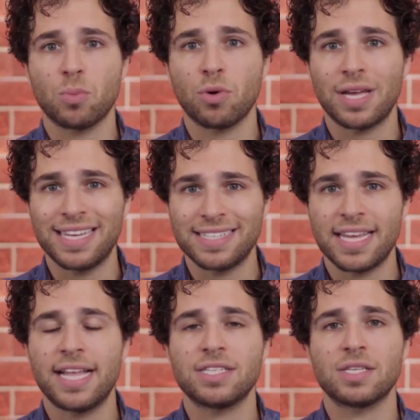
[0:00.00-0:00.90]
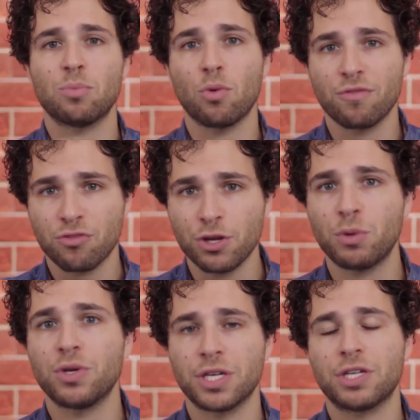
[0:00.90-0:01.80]
more intense and more
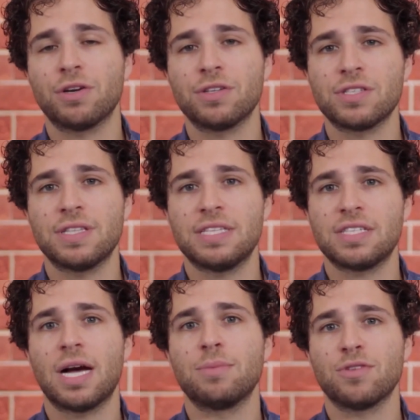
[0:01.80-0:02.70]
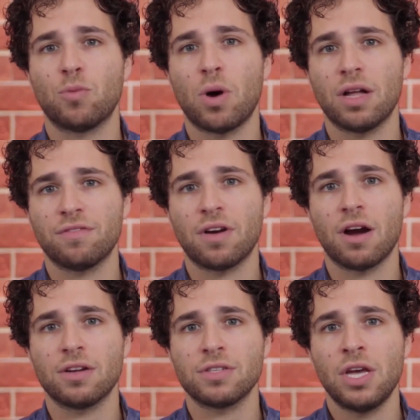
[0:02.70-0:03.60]
frequent occurrence in these types of
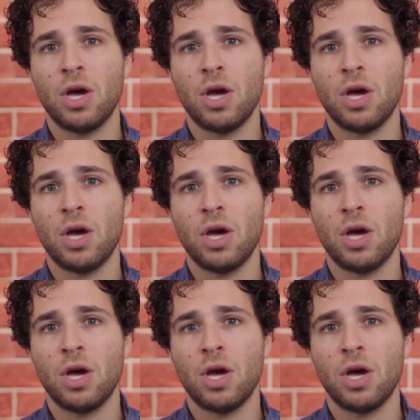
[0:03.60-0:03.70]
wildfires,